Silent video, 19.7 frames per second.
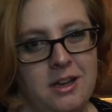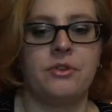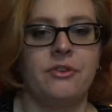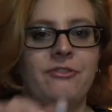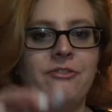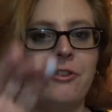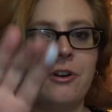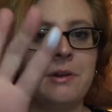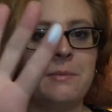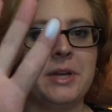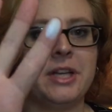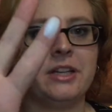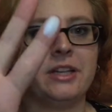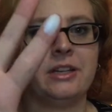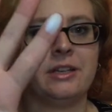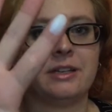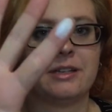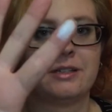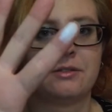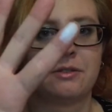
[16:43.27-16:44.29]
The
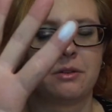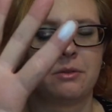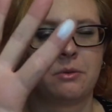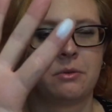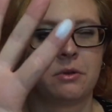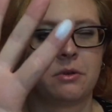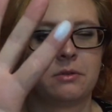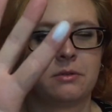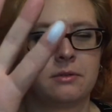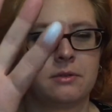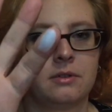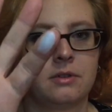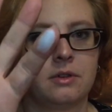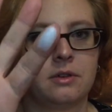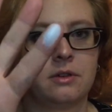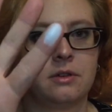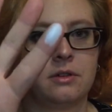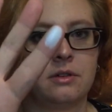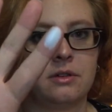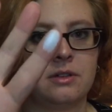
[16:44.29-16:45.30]
formula is
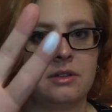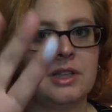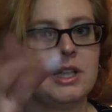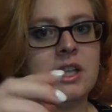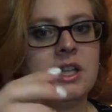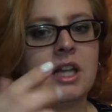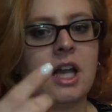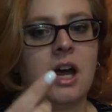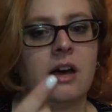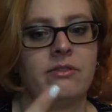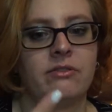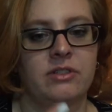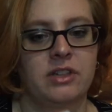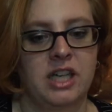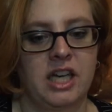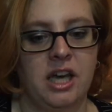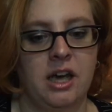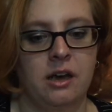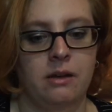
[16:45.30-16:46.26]
lovely.